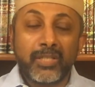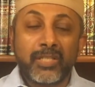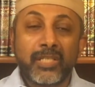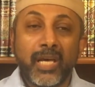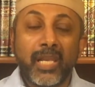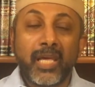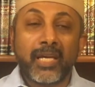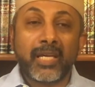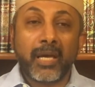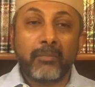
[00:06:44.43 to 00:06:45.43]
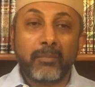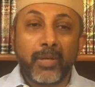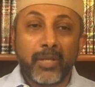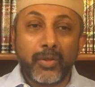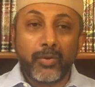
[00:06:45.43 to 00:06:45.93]
Shall I
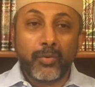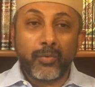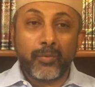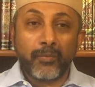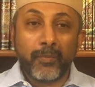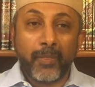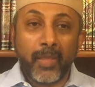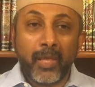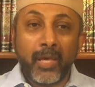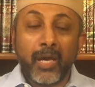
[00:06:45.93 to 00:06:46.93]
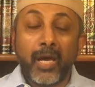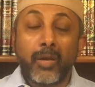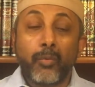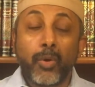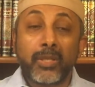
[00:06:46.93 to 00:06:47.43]
accompany you?
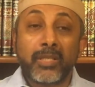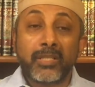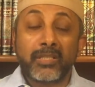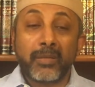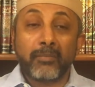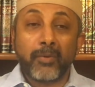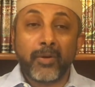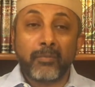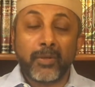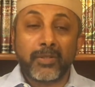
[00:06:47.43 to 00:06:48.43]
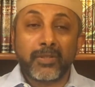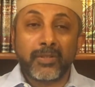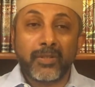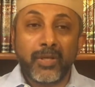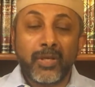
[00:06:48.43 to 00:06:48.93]
And what is the
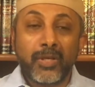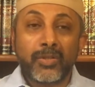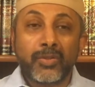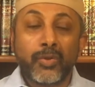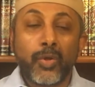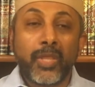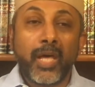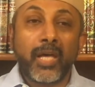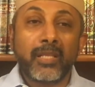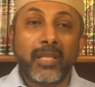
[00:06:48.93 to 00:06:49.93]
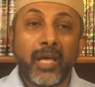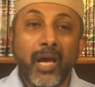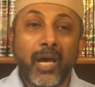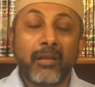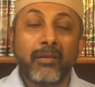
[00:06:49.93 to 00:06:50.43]
purpose? So that
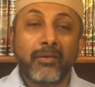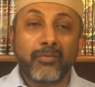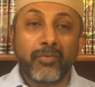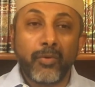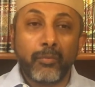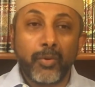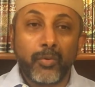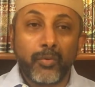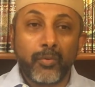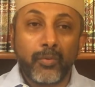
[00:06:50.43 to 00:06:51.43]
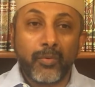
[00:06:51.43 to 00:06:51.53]
I learn from you.